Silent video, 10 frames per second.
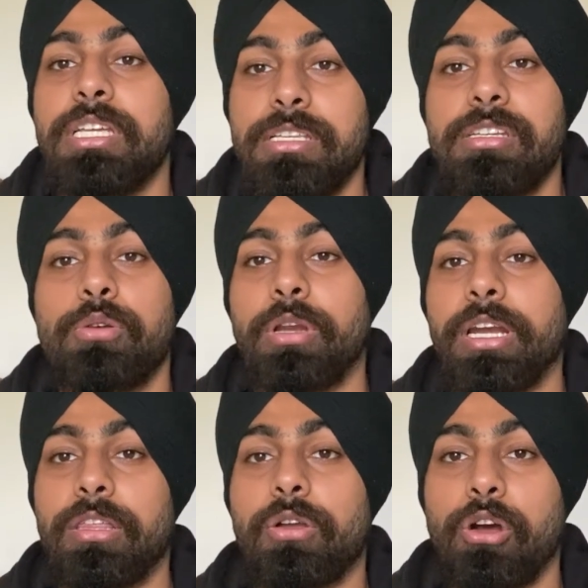easy to get
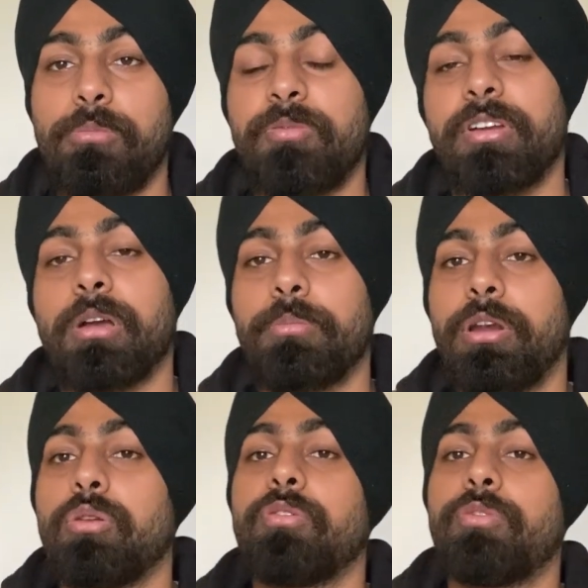the COP if I compare
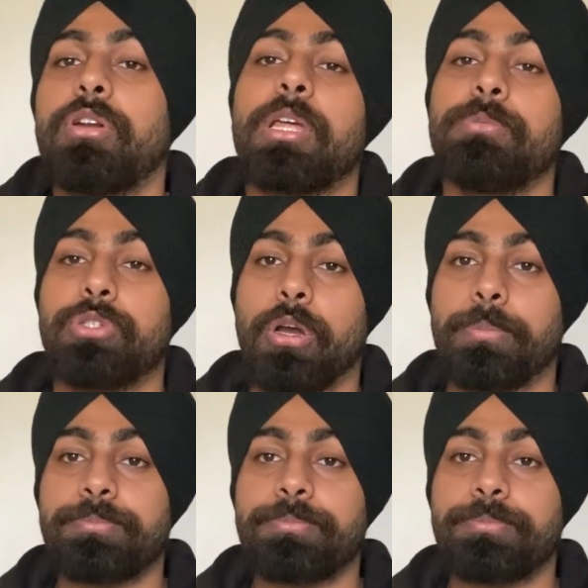to the full-time job.